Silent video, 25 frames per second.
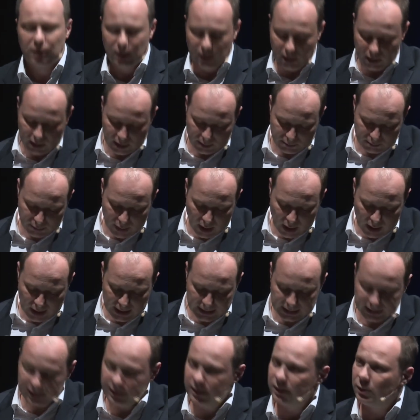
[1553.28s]

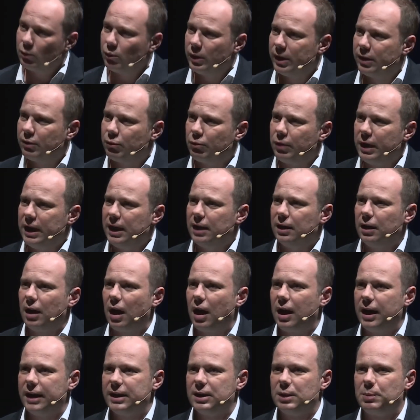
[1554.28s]
combined with
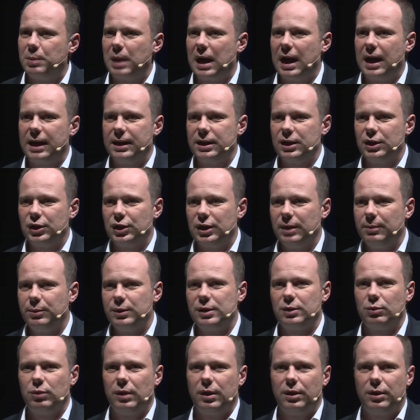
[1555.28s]
realigned
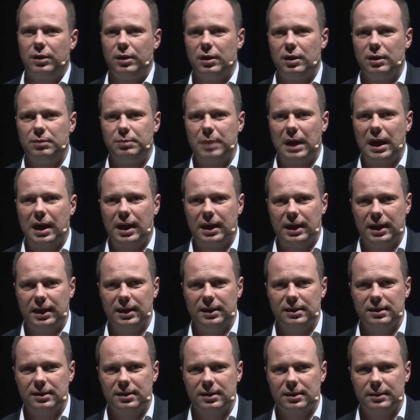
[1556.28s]
partnerships with third
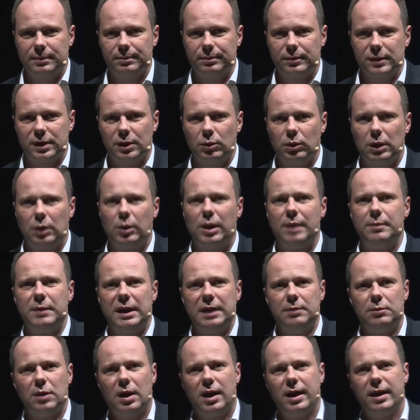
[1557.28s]
parties. So what do I
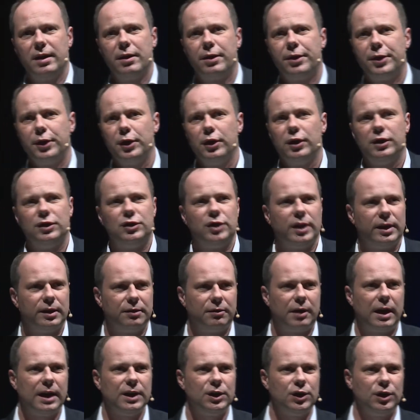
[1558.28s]
mean by third
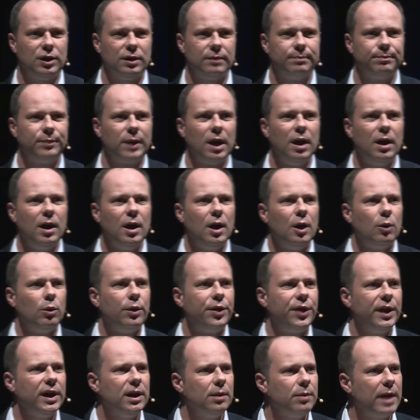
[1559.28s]
generation? Well,
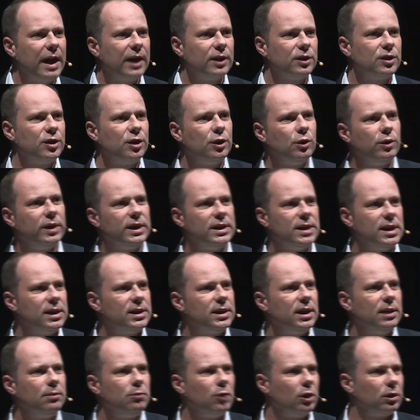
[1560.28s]
think about two
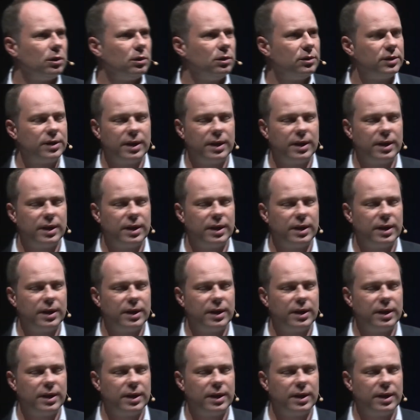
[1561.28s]
existing models